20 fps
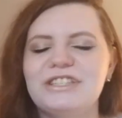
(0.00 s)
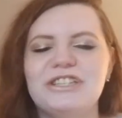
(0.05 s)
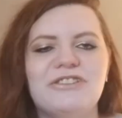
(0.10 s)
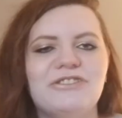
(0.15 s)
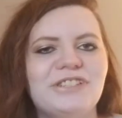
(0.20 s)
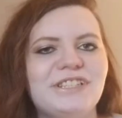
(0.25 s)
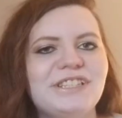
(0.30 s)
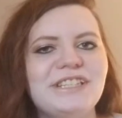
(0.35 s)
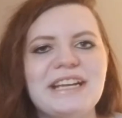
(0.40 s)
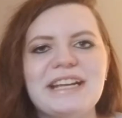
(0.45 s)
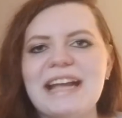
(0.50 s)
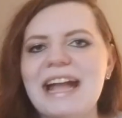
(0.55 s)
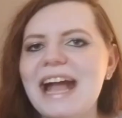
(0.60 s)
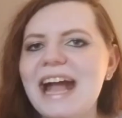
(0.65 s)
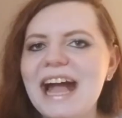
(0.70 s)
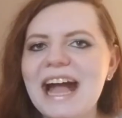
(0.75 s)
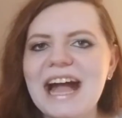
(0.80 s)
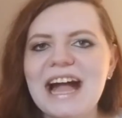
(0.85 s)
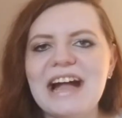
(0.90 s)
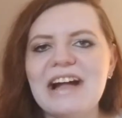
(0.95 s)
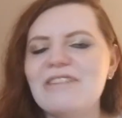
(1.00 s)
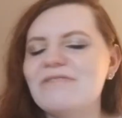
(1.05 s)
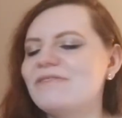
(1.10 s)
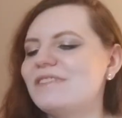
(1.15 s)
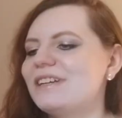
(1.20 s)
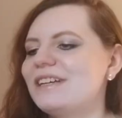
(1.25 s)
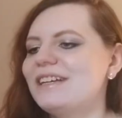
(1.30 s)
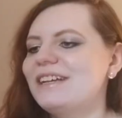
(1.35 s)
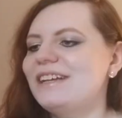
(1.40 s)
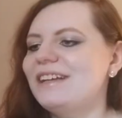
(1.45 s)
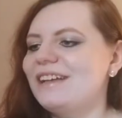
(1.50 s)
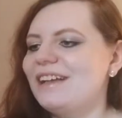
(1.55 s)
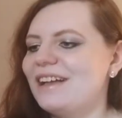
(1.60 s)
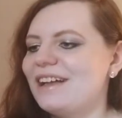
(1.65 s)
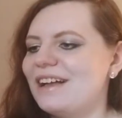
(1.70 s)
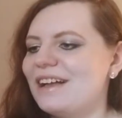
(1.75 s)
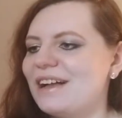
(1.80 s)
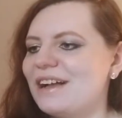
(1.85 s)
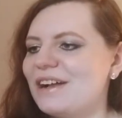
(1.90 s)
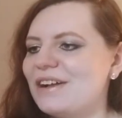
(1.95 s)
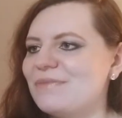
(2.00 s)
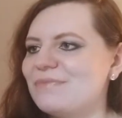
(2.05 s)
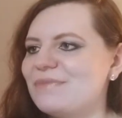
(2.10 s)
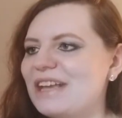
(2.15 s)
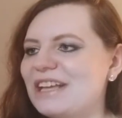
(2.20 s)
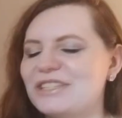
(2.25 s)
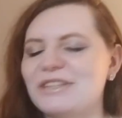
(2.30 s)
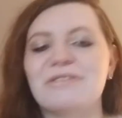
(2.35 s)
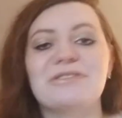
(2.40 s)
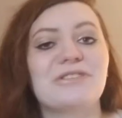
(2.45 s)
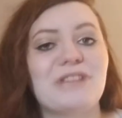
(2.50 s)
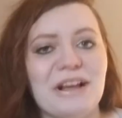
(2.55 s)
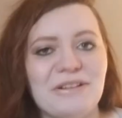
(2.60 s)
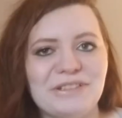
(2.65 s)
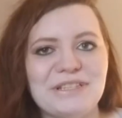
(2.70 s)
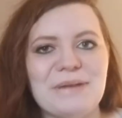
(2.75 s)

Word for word: you know, to say you have. Um, yeah, so I was glad I was